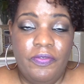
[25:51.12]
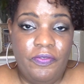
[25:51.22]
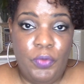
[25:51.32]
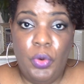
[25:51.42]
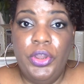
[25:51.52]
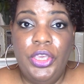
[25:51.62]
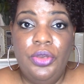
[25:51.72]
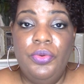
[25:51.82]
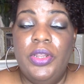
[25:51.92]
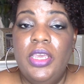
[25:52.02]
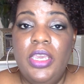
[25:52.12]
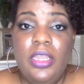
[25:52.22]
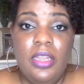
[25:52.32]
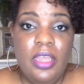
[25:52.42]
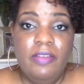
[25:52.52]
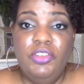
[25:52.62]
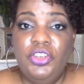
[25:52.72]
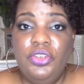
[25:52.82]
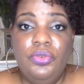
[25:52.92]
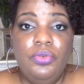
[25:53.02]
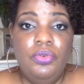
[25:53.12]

for you and He loves you,